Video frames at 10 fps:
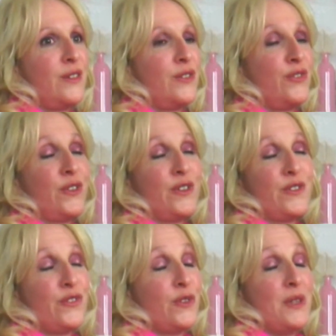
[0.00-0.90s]

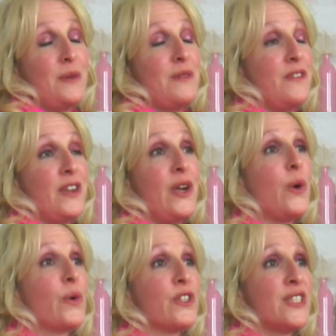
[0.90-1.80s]
me to be very
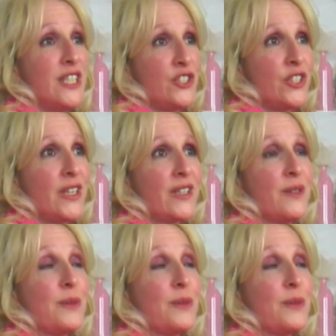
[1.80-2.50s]
owner-centric.